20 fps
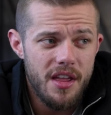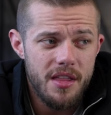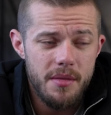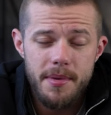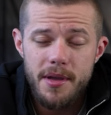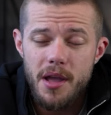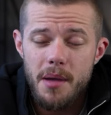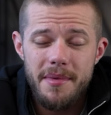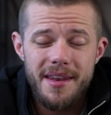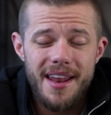rather
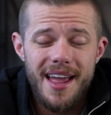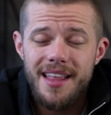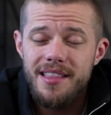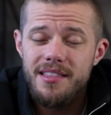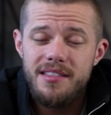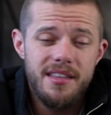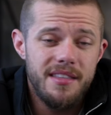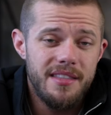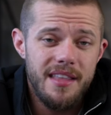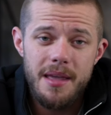become an
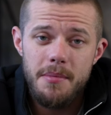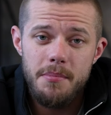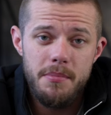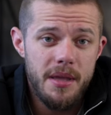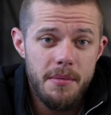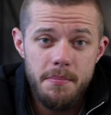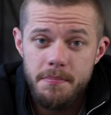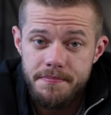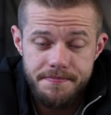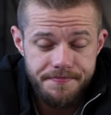internet
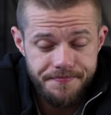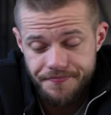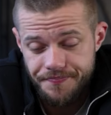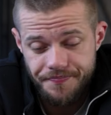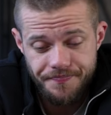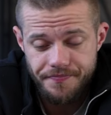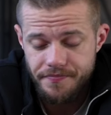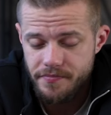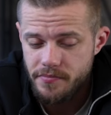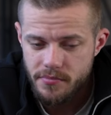meme.
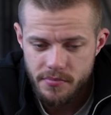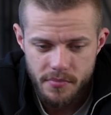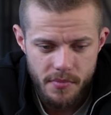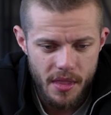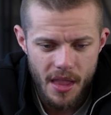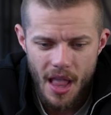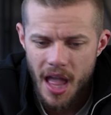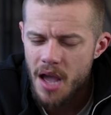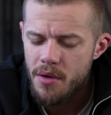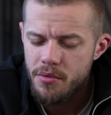
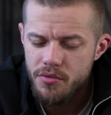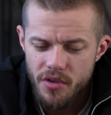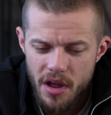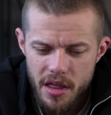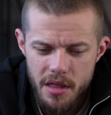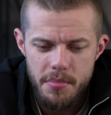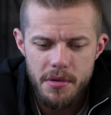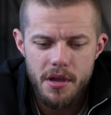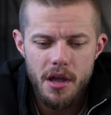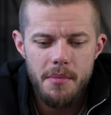I would
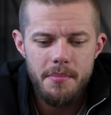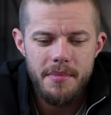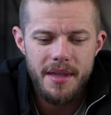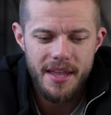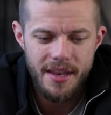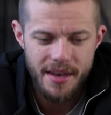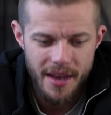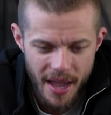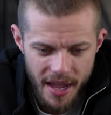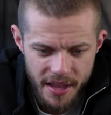rather become
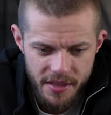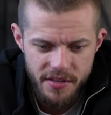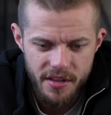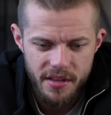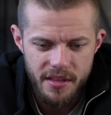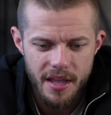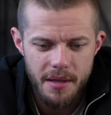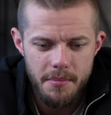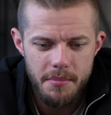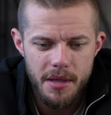an
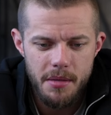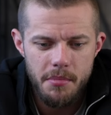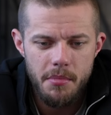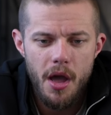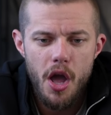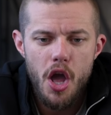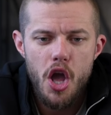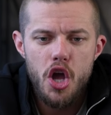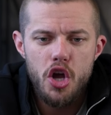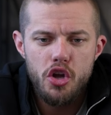internet
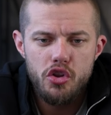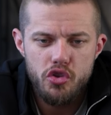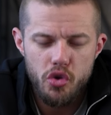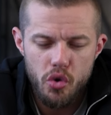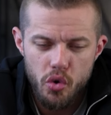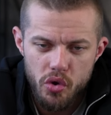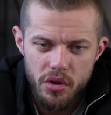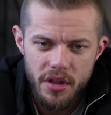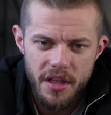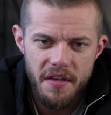meme,
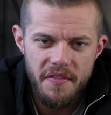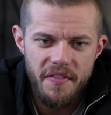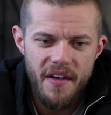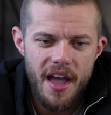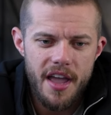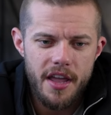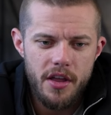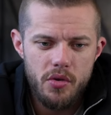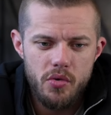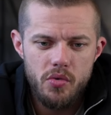totally
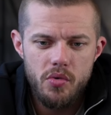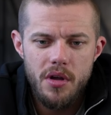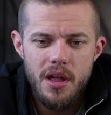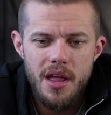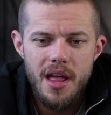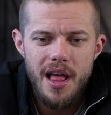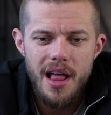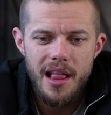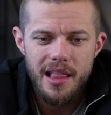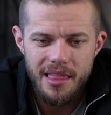viral,
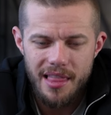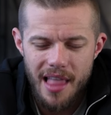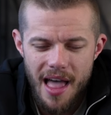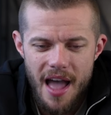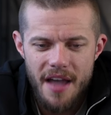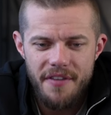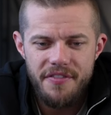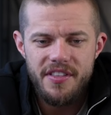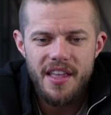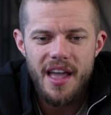
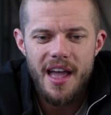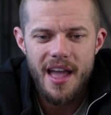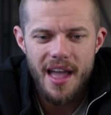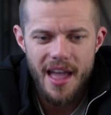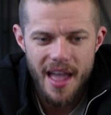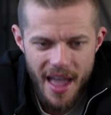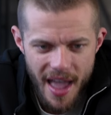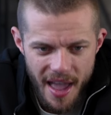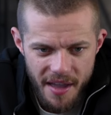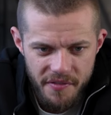laughed at
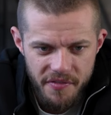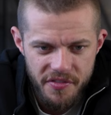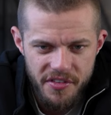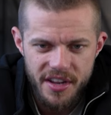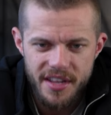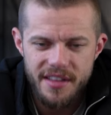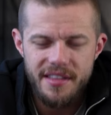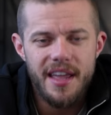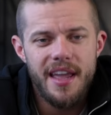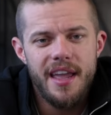
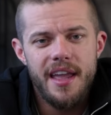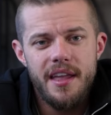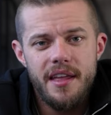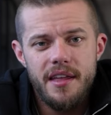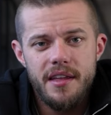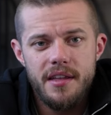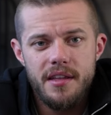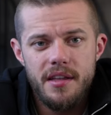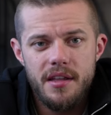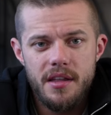every day
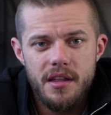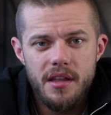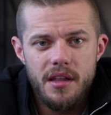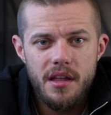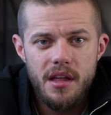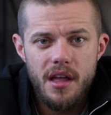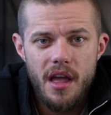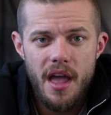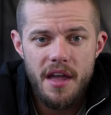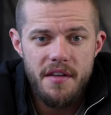
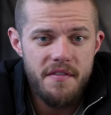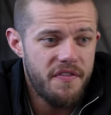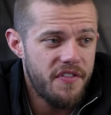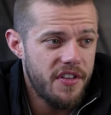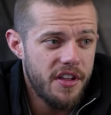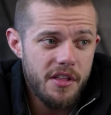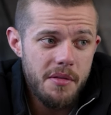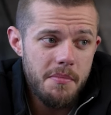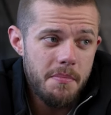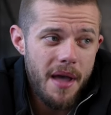and
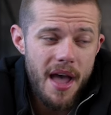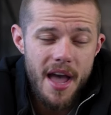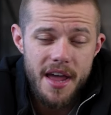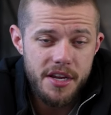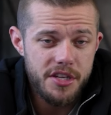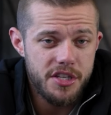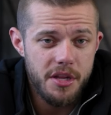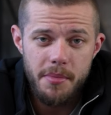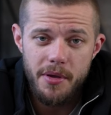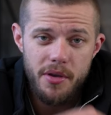feel
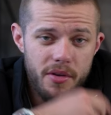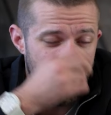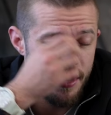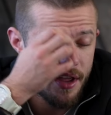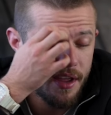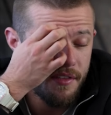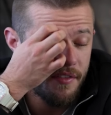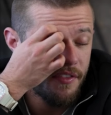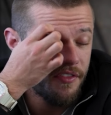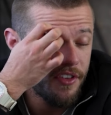embarrassed about
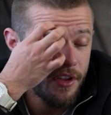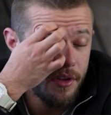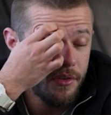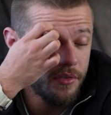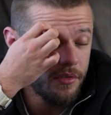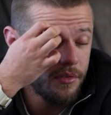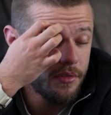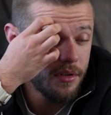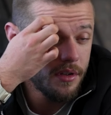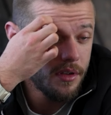it and
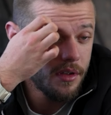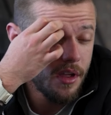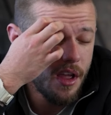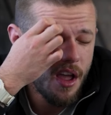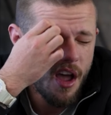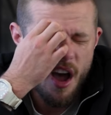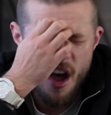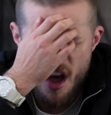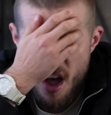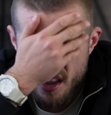feel
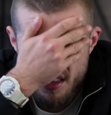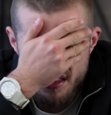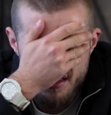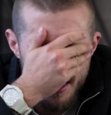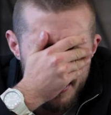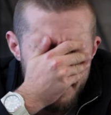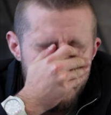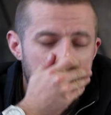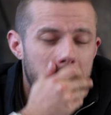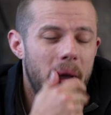hard
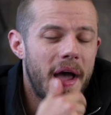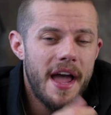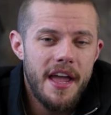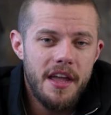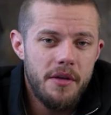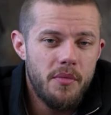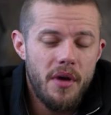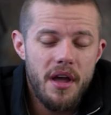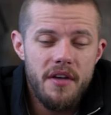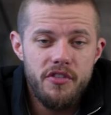done
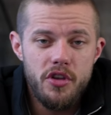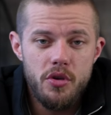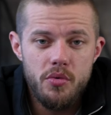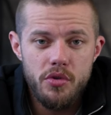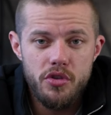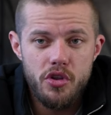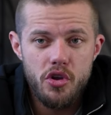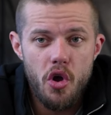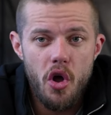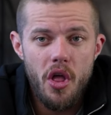by, whatever you
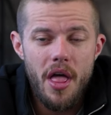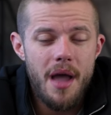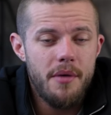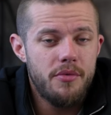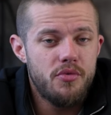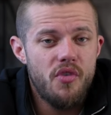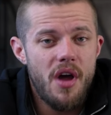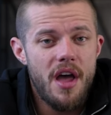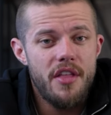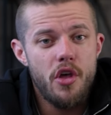want to call it. I
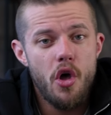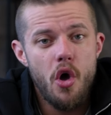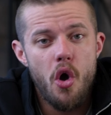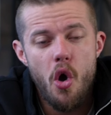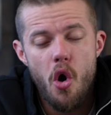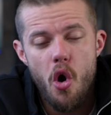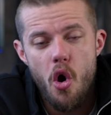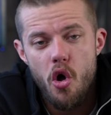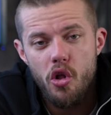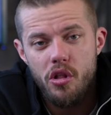would rather
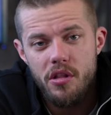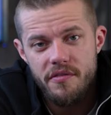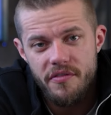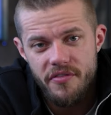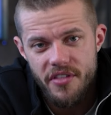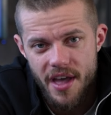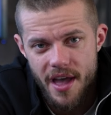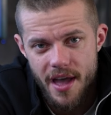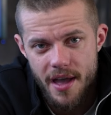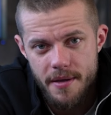all
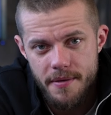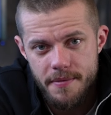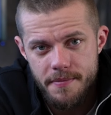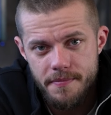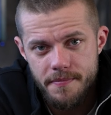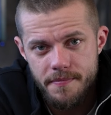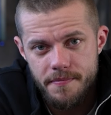of that